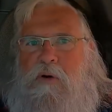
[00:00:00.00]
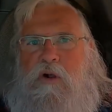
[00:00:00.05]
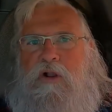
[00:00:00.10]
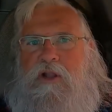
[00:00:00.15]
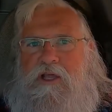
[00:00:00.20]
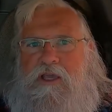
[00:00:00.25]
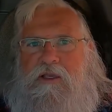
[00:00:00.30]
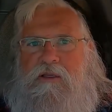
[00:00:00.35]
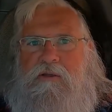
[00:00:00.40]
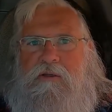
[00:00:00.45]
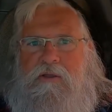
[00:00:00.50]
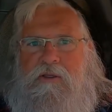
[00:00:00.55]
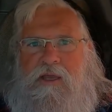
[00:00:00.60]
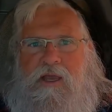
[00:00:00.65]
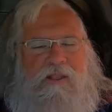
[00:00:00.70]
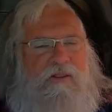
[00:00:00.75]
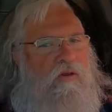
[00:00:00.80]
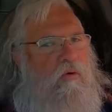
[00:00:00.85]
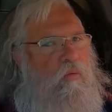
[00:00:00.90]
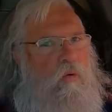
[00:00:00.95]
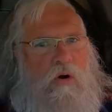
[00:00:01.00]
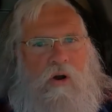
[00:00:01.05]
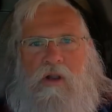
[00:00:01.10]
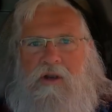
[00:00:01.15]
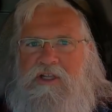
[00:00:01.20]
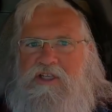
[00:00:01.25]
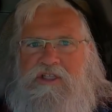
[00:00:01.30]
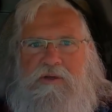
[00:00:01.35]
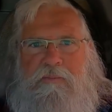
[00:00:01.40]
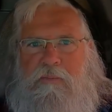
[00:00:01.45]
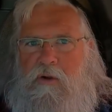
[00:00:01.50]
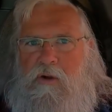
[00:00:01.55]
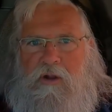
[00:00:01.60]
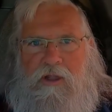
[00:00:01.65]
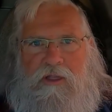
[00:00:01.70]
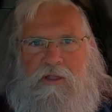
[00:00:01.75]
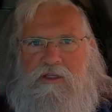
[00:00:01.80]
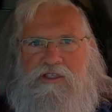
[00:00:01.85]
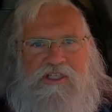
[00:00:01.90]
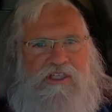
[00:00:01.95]
the bully. And the world is a
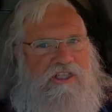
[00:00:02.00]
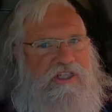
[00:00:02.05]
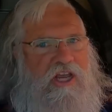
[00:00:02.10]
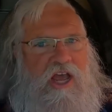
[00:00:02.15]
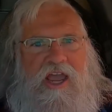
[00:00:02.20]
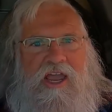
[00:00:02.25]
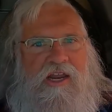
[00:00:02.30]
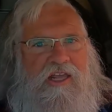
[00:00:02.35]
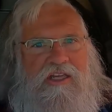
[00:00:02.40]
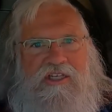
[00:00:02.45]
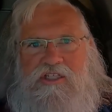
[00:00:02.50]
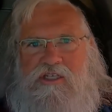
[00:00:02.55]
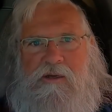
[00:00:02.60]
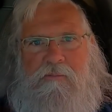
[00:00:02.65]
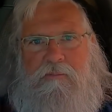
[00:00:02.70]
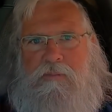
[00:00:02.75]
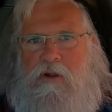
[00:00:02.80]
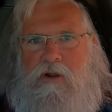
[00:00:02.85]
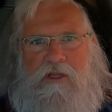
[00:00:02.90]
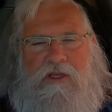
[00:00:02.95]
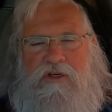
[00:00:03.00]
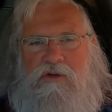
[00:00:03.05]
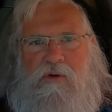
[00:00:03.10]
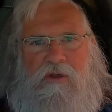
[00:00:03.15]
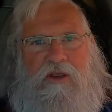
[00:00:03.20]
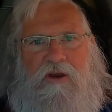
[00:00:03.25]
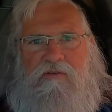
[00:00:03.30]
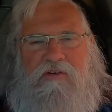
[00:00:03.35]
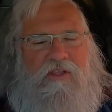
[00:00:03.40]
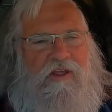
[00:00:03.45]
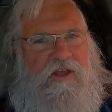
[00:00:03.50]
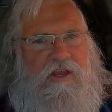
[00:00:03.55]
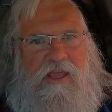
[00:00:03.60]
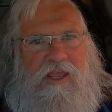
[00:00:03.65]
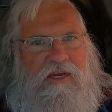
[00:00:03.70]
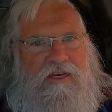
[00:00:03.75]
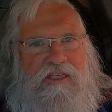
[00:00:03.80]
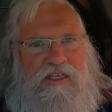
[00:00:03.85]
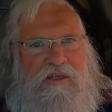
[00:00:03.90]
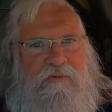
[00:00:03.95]
bully. Society is a bully doing everything it
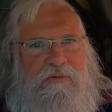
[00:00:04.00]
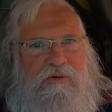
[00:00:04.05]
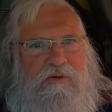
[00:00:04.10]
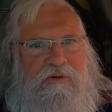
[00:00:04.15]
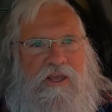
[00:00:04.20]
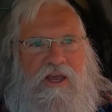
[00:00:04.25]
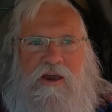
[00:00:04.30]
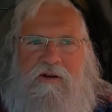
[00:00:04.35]
can to keep you